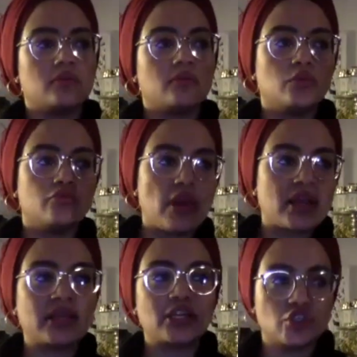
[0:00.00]
will
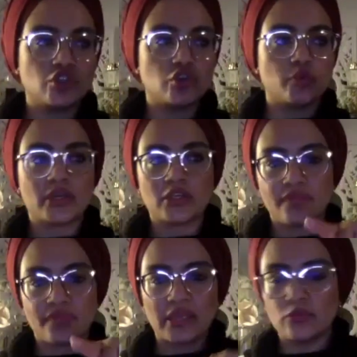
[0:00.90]
recognize you because of
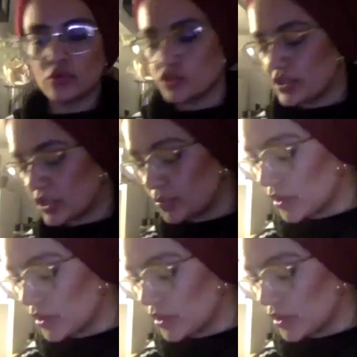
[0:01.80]
that emoji that you put